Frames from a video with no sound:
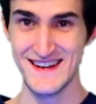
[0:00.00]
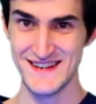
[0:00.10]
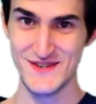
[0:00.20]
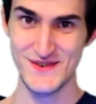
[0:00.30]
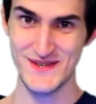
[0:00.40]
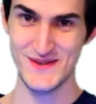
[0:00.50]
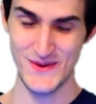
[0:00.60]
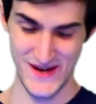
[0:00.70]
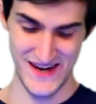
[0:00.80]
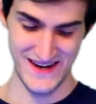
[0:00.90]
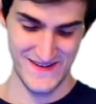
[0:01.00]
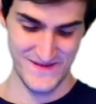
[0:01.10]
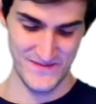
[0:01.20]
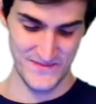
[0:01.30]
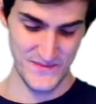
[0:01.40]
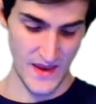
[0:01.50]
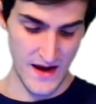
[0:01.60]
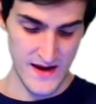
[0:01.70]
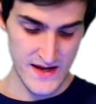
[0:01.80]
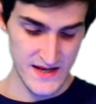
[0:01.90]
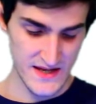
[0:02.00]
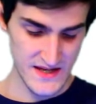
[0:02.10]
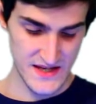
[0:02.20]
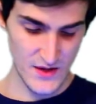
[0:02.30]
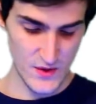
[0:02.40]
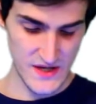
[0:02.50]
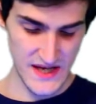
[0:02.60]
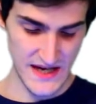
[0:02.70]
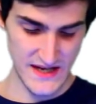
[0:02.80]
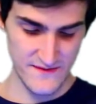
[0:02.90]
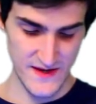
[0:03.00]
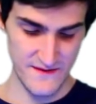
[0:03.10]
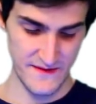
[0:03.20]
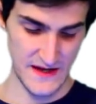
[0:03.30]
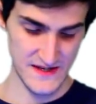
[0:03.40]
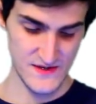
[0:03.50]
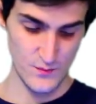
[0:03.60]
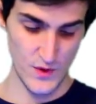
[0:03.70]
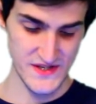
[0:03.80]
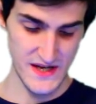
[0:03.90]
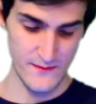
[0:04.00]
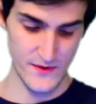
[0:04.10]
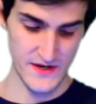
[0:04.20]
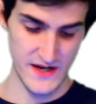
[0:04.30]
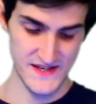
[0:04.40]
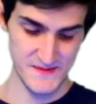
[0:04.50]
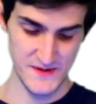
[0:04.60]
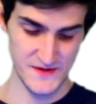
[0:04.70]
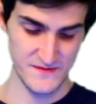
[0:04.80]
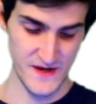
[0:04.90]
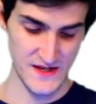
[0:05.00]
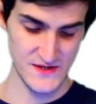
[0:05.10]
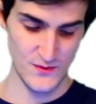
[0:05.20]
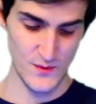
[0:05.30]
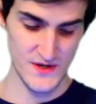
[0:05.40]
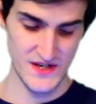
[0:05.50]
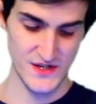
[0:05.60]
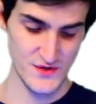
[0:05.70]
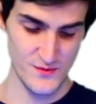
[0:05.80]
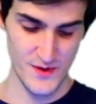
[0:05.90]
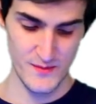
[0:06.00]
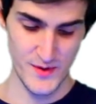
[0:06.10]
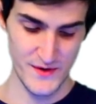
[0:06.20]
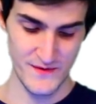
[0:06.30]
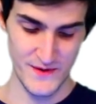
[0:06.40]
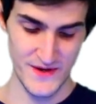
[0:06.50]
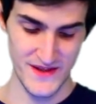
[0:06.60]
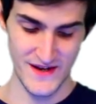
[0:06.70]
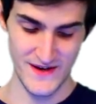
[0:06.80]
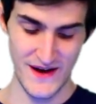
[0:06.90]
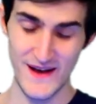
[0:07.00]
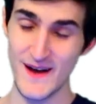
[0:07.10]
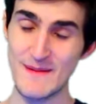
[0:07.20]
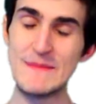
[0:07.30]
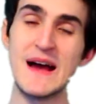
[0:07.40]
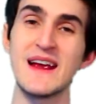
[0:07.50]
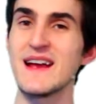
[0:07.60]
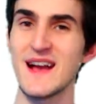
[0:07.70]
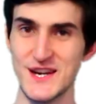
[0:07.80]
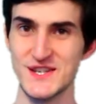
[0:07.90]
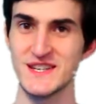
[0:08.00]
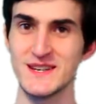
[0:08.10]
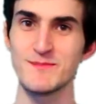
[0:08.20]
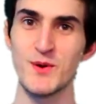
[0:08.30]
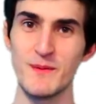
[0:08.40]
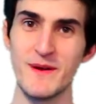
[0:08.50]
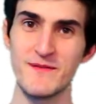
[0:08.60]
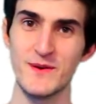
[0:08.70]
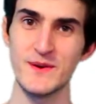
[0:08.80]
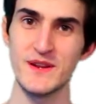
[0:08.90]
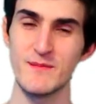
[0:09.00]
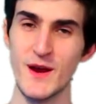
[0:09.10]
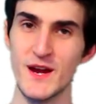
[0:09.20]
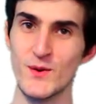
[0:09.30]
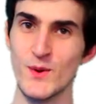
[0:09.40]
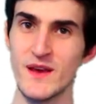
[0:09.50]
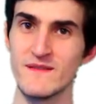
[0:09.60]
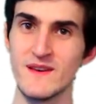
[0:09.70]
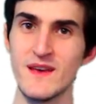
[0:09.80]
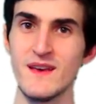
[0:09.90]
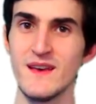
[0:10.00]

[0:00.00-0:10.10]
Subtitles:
True story. Kill Kenny VFX. Was that really not special effects, or did you really put your phone in there? I actually did put my phone in the microwave,